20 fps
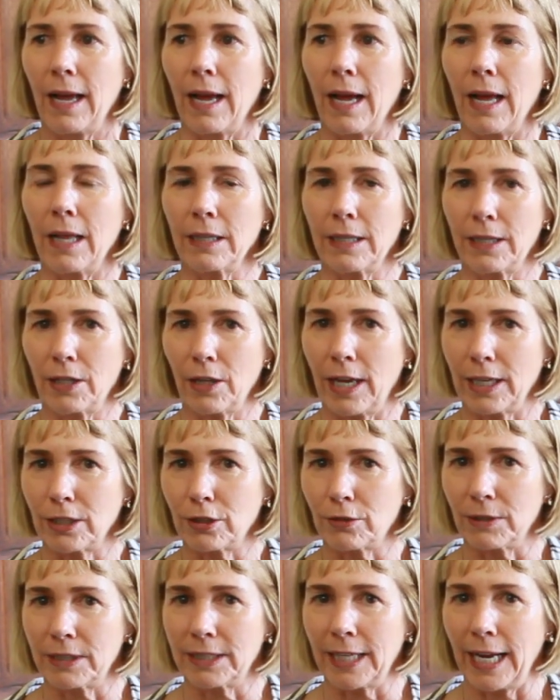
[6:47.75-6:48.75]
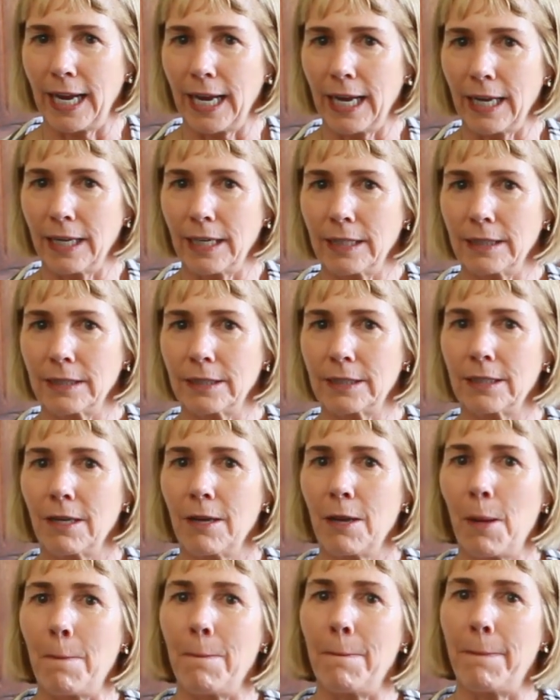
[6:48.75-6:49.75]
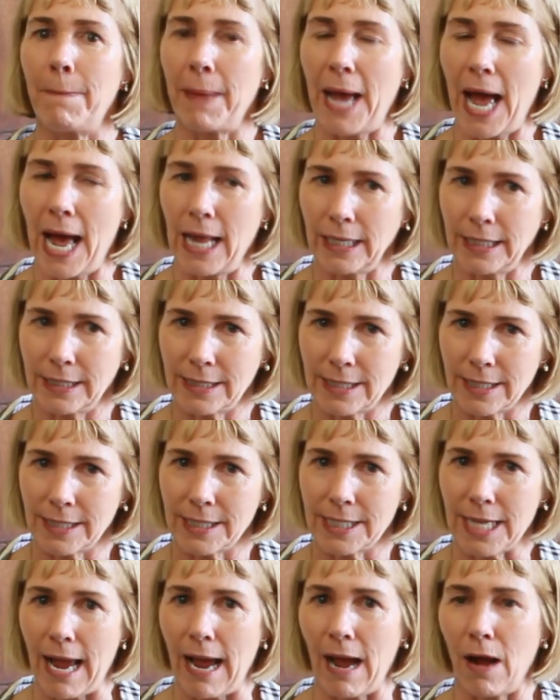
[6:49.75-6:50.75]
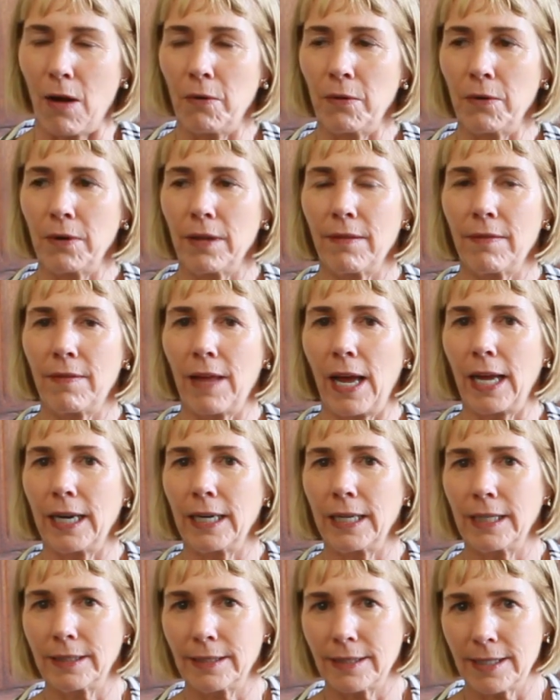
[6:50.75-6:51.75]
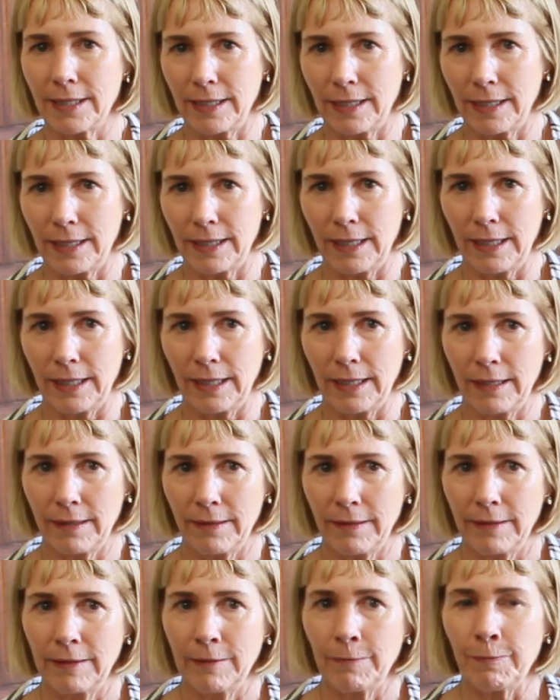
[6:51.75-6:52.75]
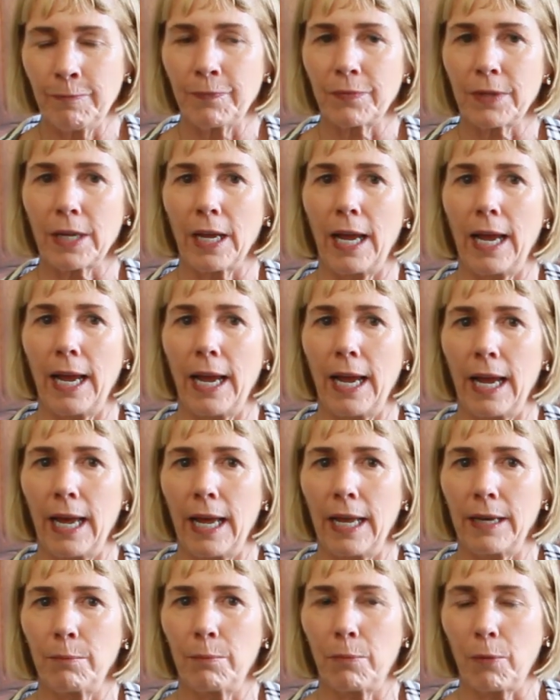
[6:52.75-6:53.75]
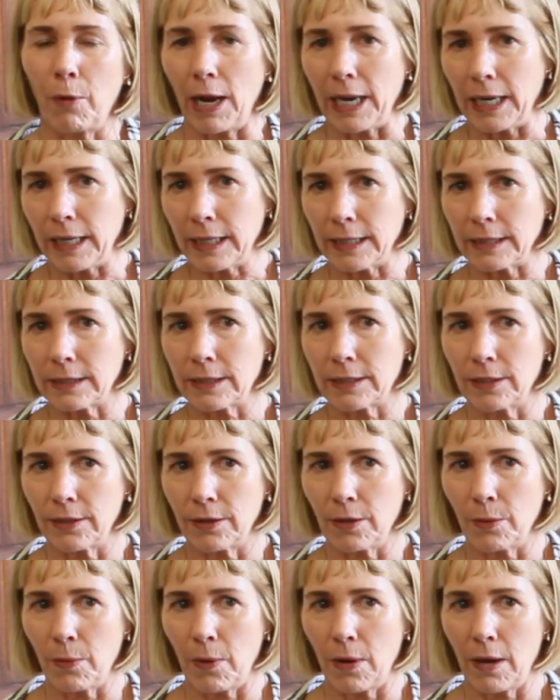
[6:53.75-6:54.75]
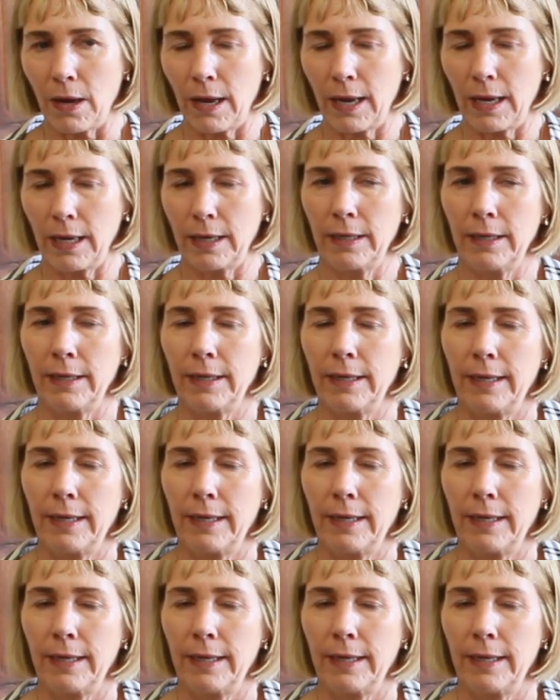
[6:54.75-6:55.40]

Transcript: A little extra tannins balances out that acidity and brightness to the wine.